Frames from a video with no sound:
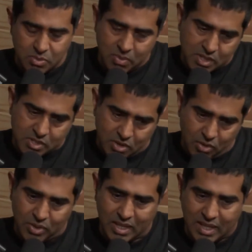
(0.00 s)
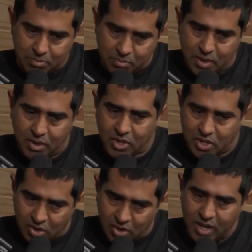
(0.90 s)
We made sure to only keep,
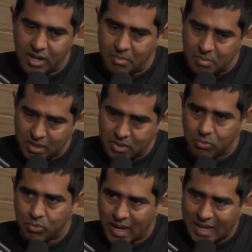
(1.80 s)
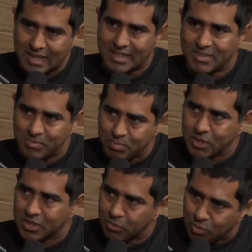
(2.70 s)
curated and
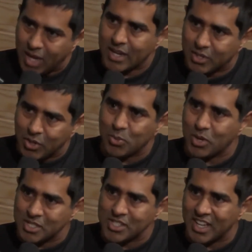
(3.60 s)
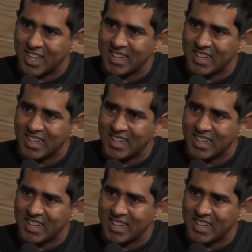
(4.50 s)
put the right good ones in.